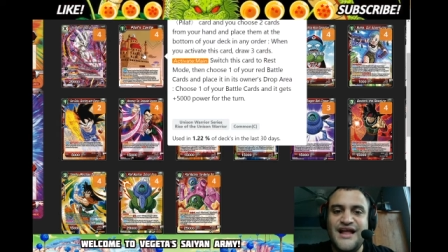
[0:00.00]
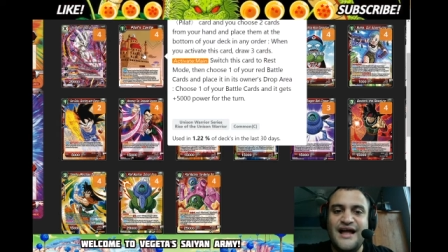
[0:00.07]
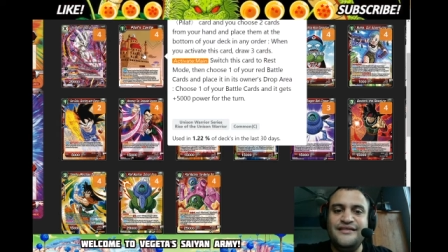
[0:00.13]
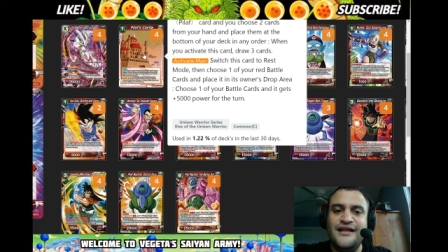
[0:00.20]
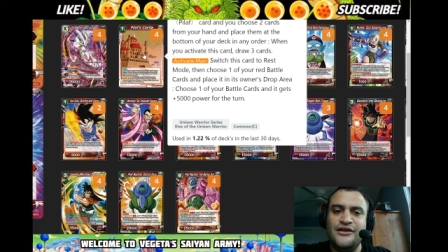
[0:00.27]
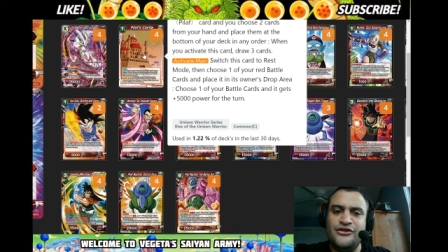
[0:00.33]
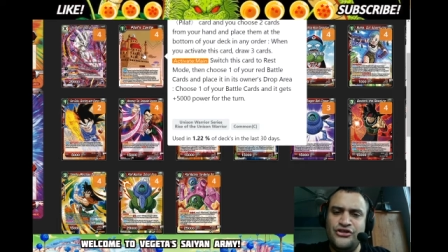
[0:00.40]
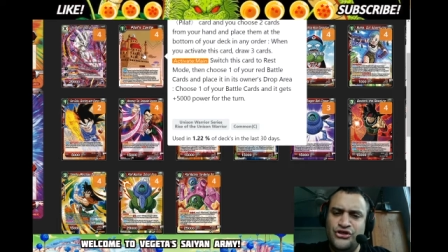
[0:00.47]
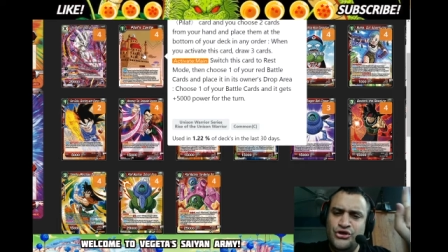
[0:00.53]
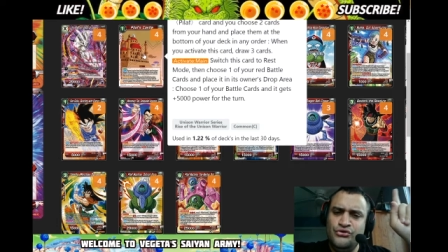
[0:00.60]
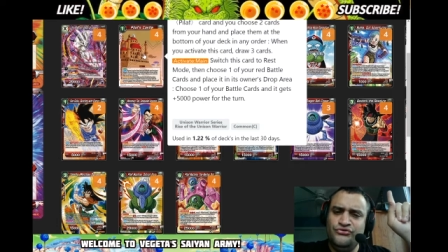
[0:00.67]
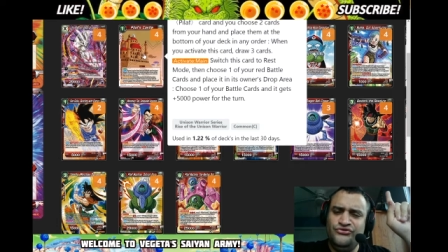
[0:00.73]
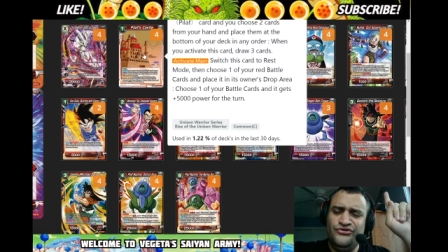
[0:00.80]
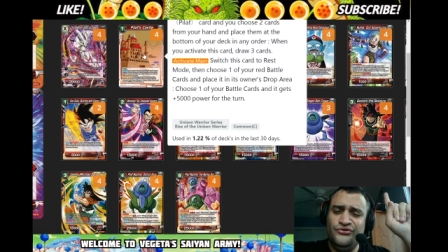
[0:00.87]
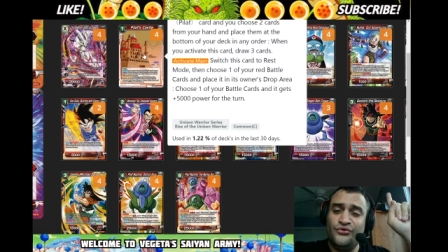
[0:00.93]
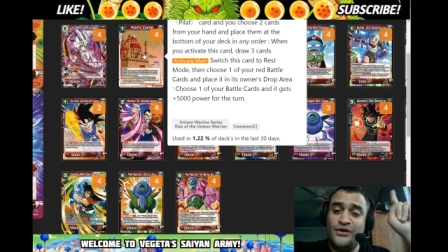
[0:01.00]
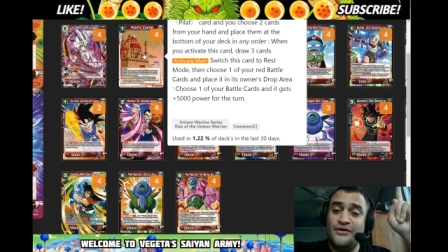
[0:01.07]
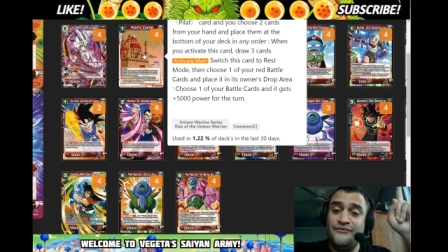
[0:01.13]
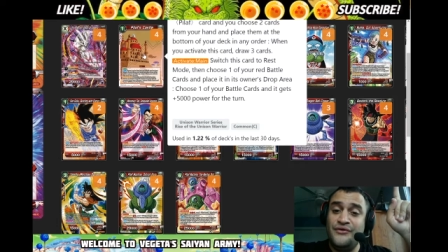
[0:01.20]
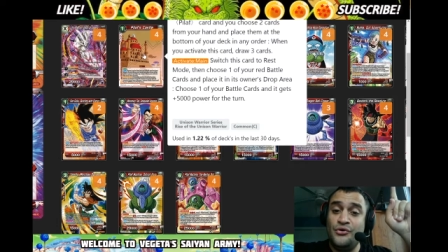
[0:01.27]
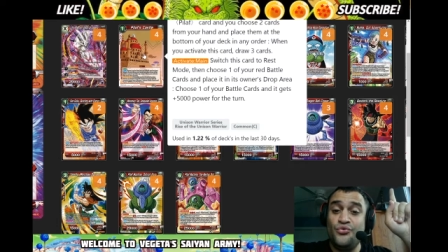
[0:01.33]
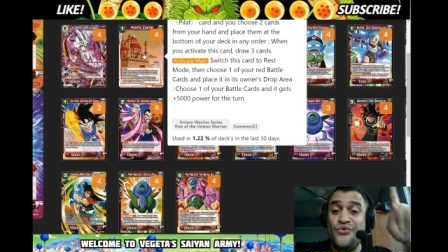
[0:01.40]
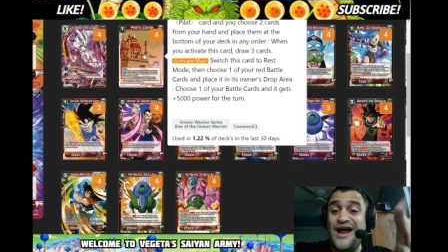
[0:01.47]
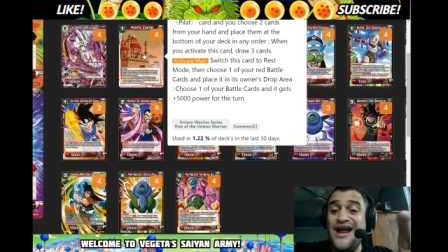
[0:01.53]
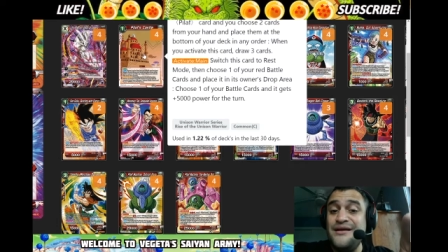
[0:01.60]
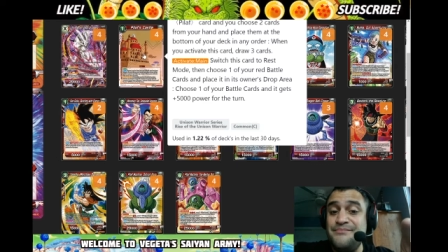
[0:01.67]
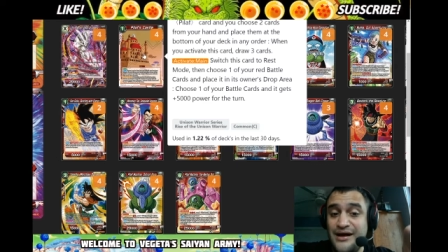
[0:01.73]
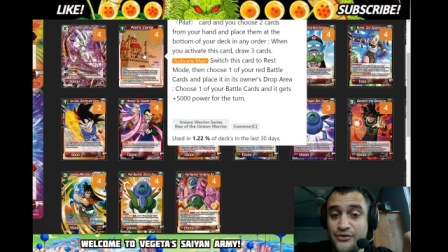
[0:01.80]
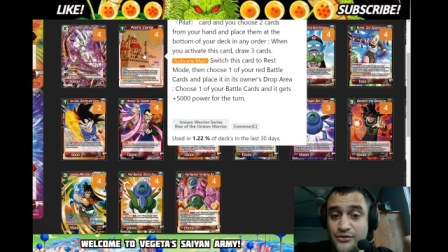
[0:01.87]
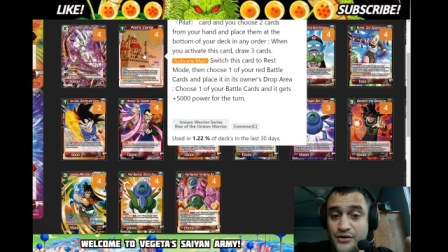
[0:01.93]
And then you choose one of your
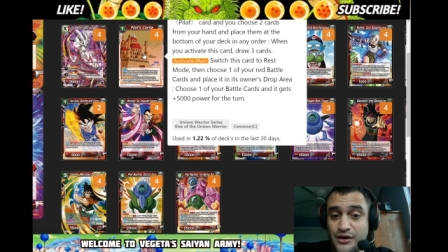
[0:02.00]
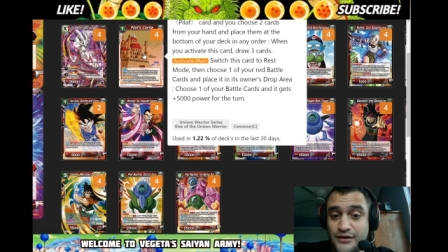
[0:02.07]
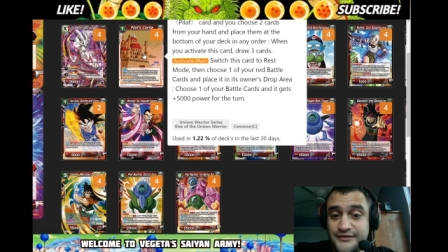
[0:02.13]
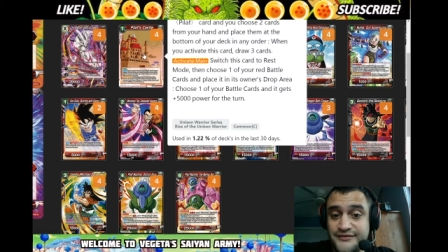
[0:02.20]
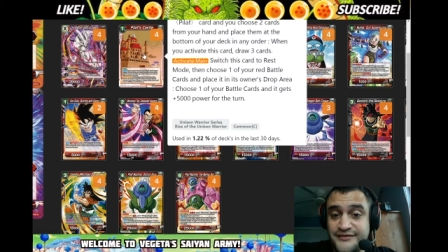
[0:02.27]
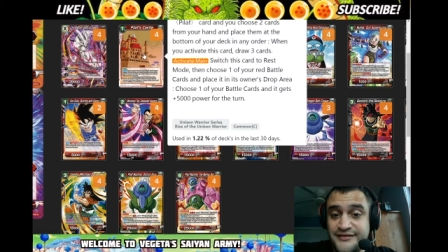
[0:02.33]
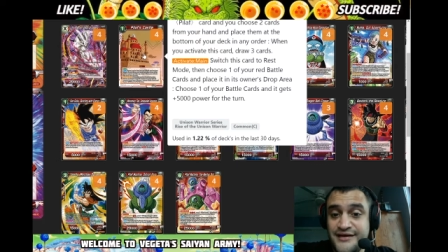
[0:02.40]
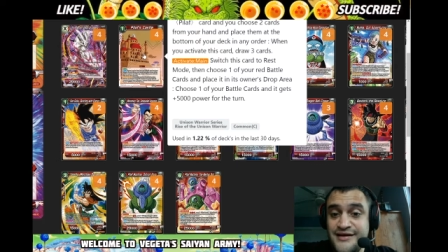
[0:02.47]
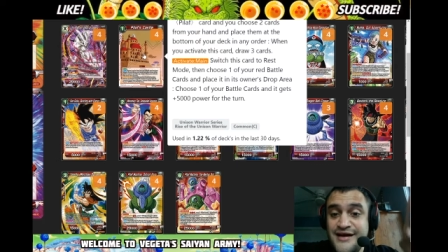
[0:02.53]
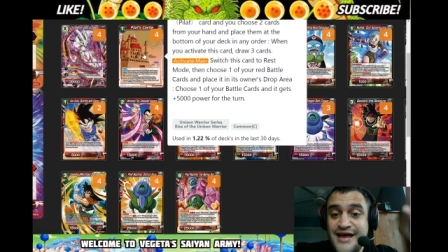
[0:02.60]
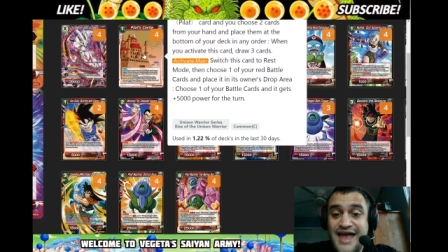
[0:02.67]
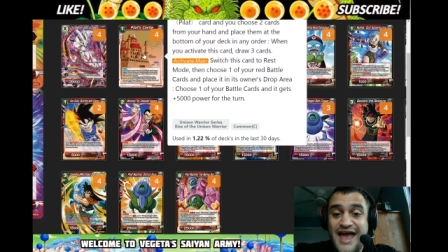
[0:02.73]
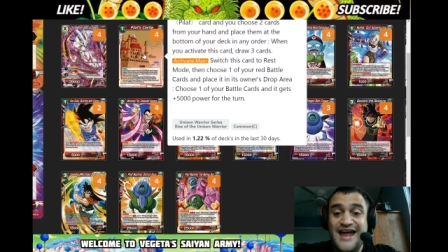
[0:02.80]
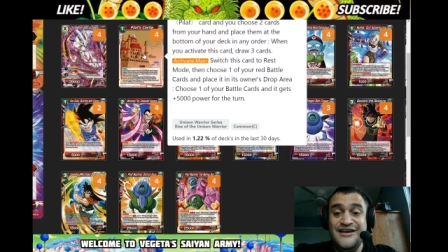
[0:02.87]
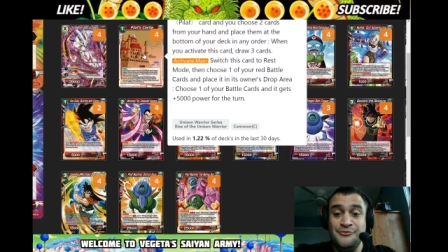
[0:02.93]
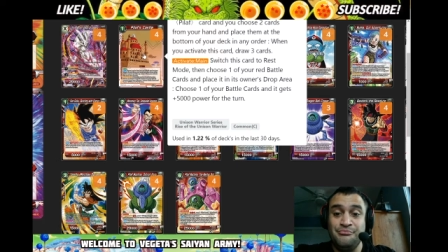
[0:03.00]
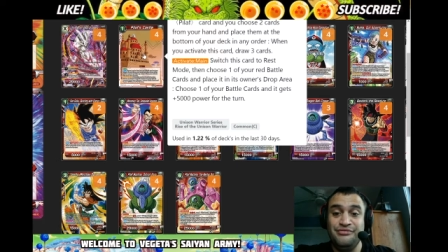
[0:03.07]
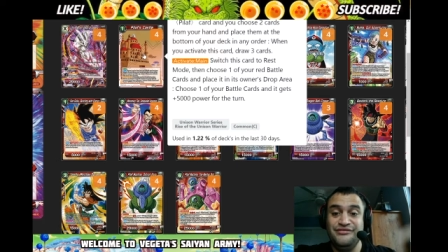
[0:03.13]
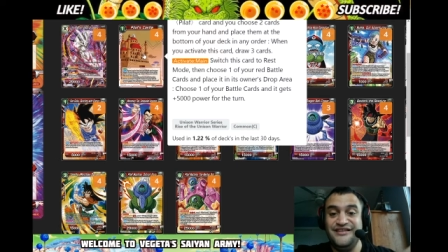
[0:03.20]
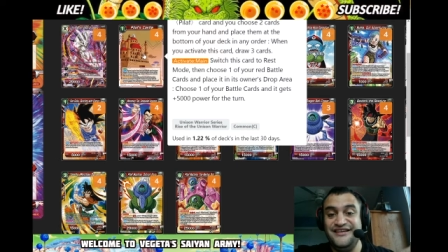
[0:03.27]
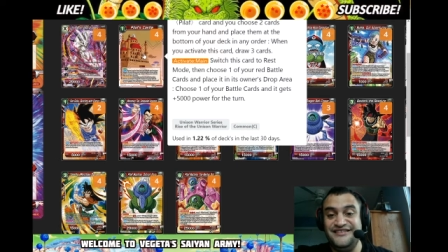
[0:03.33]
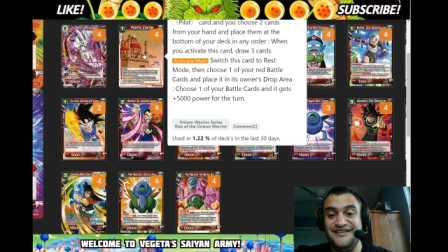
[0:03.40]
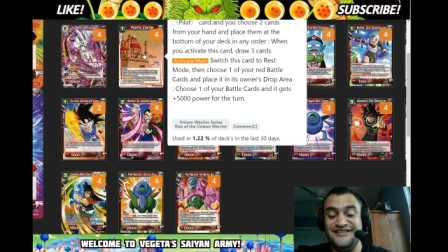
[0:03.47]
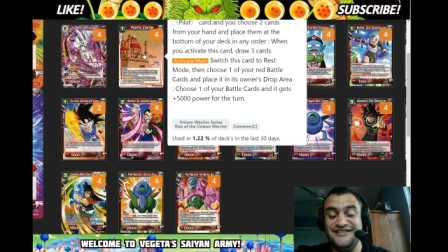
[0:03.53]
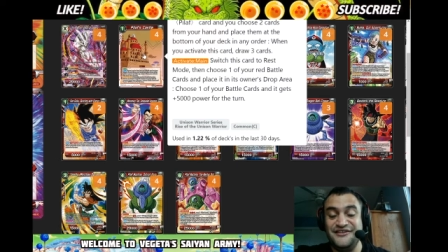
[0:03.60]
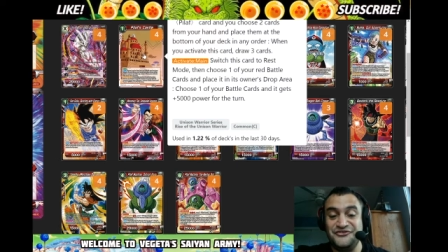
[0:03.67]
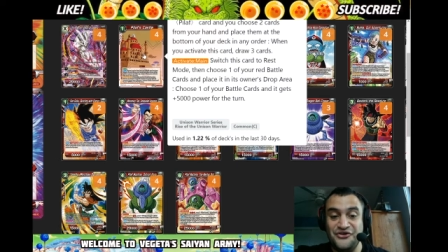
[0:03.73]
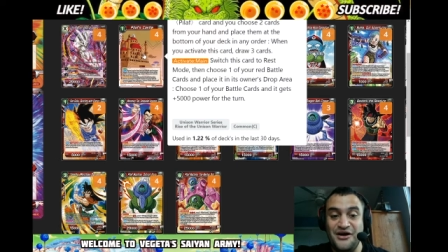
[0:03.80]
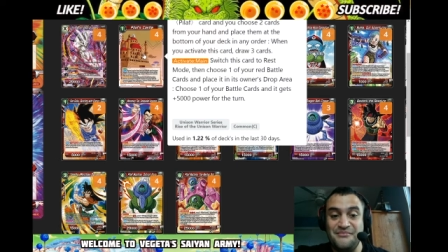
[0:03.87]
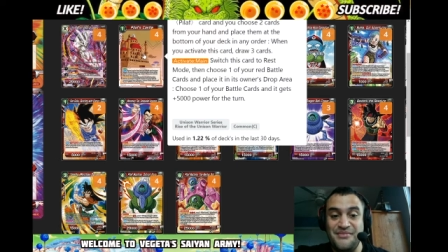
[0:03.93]
red battle cards and you place it in the
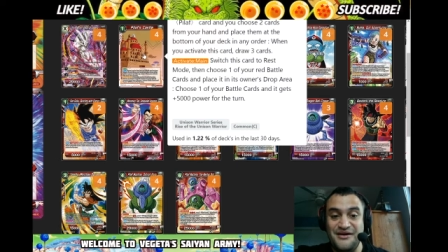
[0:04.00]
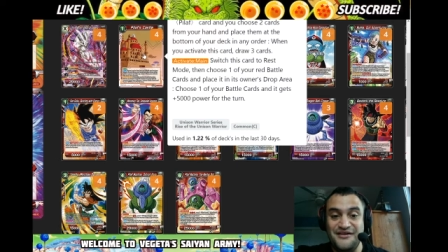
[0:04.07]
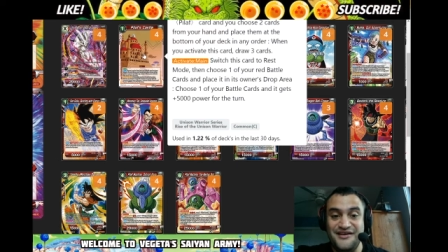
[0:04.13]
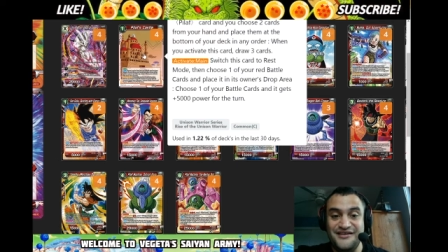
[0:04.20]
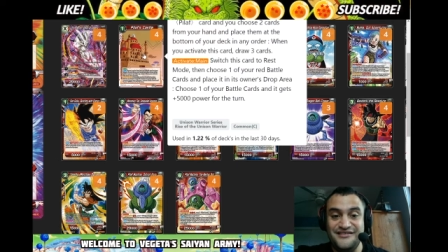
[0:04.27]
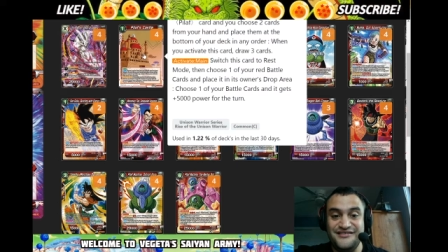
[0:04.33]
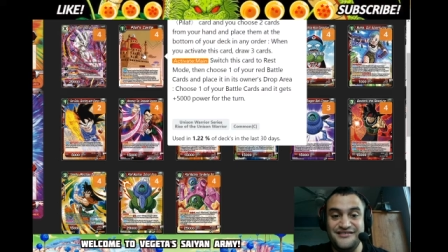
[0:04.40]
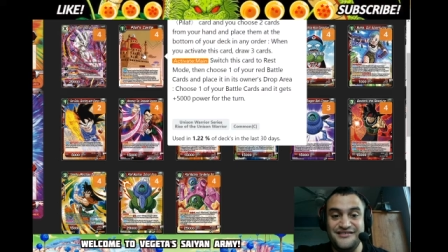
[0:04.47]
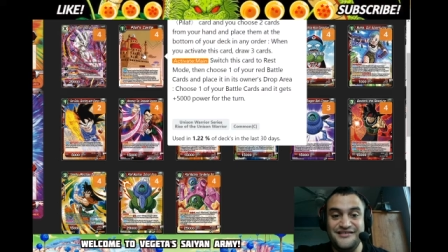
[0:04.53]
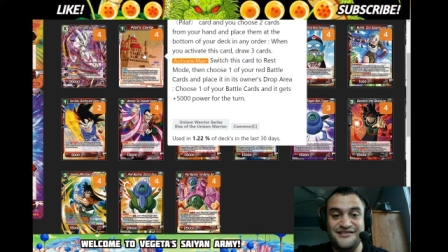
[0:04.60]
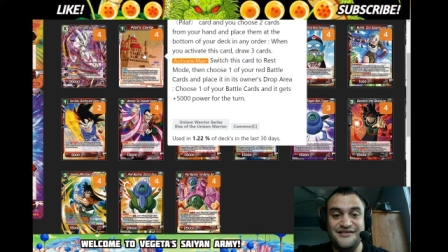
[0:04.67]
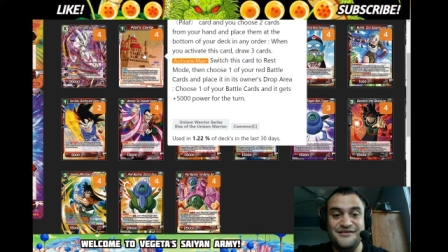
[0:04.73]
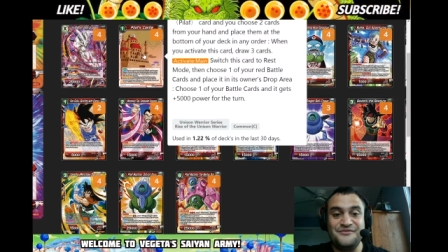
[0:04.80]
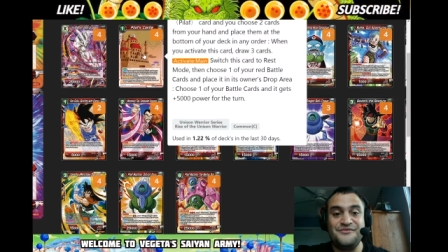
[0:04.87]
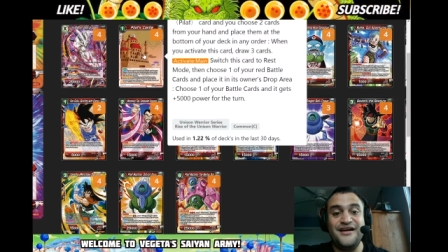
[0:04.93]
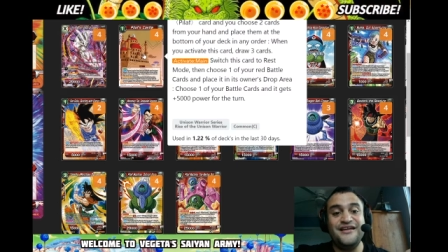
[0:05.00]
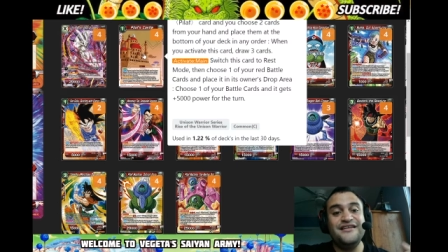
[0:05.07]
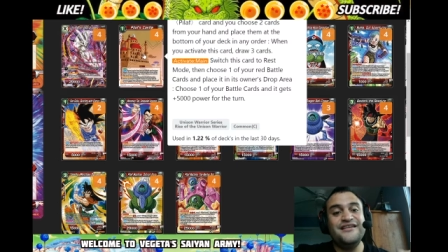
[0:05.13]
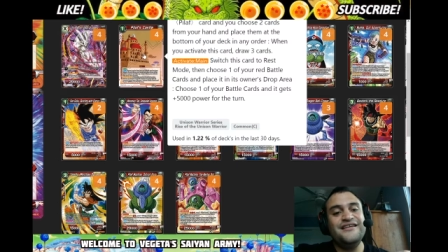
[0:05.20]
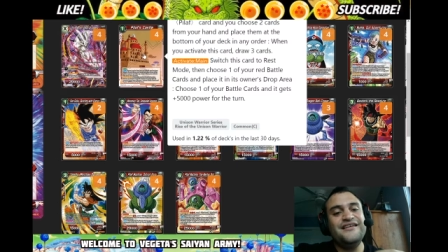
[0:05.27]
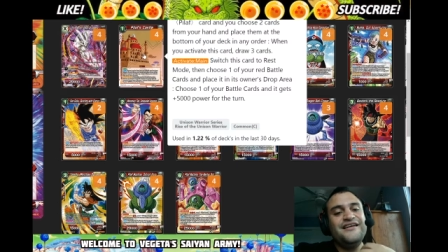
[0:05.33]
drop area, right?